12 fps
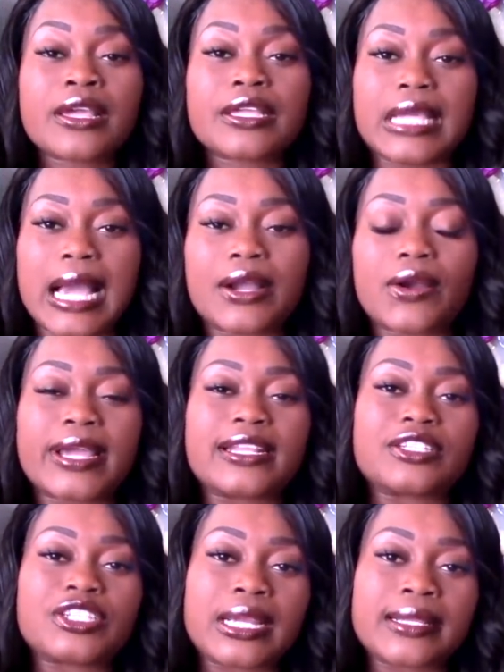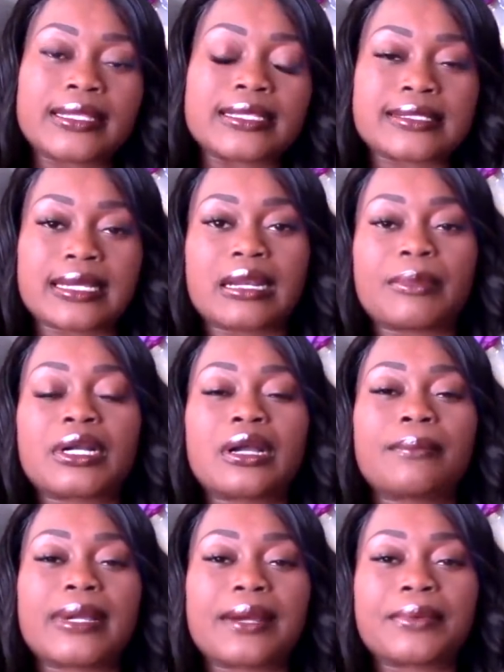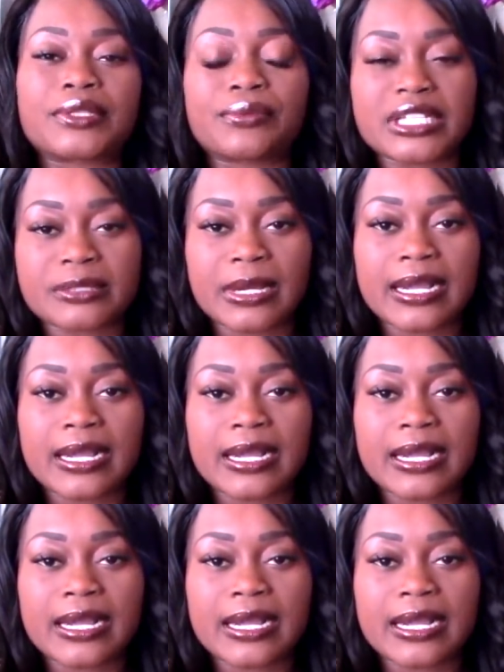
Y'all go ahead and check this out, and I'm gonna come back with the rest of my